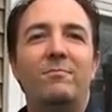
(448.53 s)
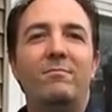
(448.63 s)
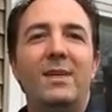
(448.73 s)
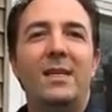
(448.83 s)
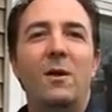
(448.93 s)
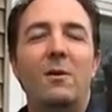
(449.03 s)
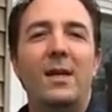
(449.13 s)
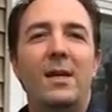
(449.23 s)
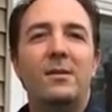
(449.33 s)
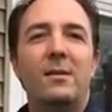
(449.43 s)

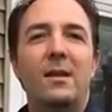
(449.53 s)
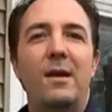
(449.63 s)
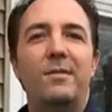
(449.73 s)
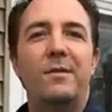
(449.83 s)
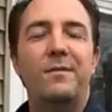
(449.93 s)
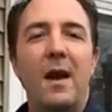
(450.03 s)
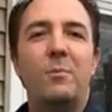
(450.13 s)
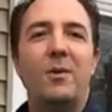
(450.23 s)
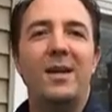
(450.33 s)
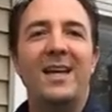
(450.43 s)
elongates the life of the
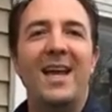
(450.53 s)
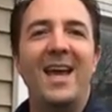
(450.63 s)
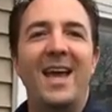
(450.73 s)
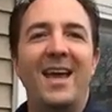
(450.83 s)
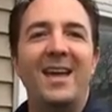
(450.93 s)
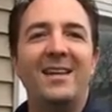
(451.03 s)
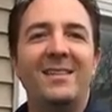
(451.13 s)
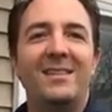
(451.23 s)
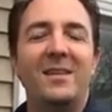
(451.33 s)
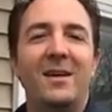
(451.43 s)
fabric,
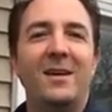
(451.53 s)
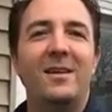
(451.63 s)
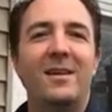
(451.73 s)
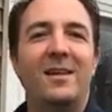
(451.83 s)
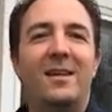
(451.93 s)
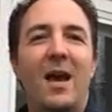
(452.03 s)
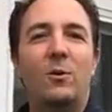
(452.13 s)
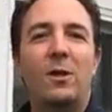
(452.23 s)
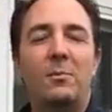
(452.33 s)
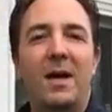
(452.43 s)
and not
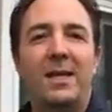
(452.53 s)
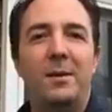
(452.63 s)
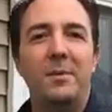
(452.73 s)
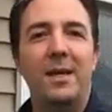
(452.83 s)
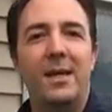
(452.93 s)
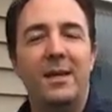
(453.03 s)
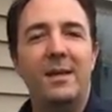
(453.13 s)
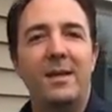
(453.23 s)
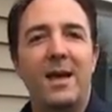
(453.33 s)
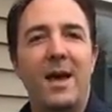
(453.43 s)
only by keeping it
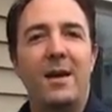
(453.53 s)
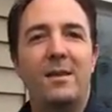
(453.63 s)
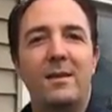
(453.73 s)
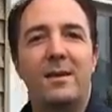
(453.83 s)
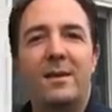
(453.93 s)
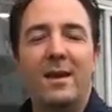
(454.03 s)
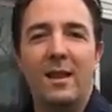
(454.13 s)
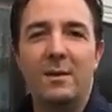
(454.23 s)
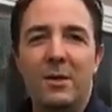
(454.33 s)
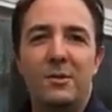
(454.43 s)
out of the
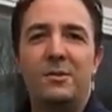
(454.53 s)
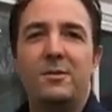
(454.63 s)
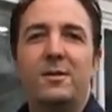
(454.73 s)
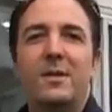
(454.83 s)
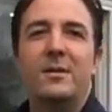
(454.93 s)
elements,